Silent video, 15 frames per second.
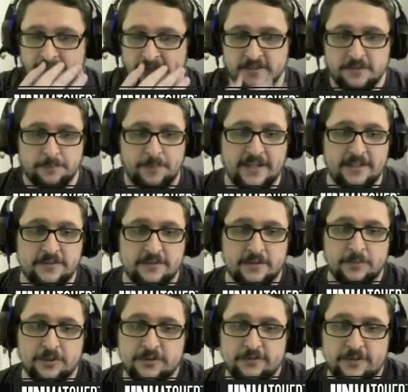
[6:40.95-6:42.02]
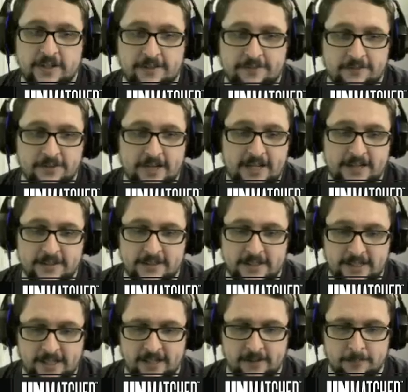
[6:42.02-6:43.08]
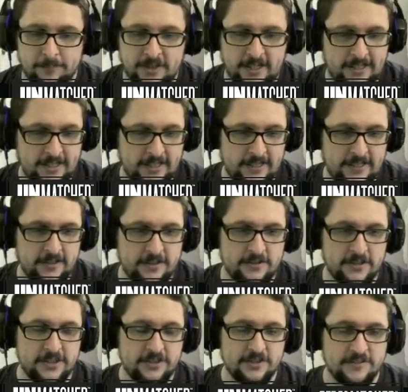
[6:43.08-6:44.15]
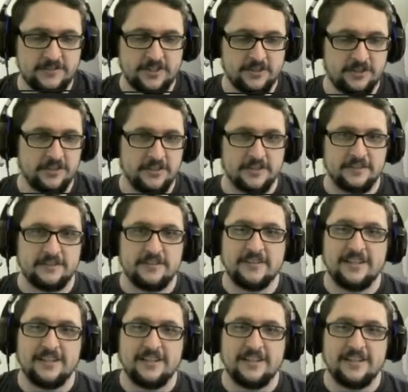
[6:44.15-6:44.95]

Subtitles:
Like Spike's the most fun I've ever had in a game playing that character. He's just not good.